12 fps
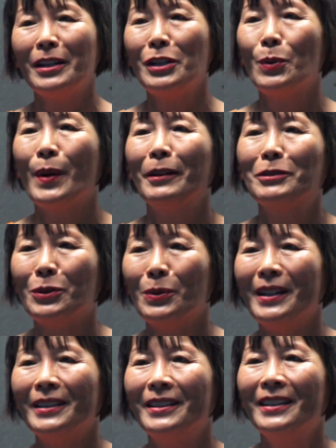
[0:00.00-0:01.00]
flying you out to
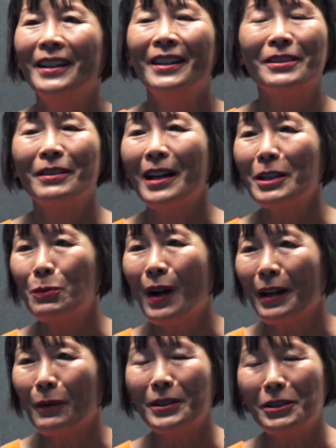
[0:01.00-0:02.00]
one. So that's why I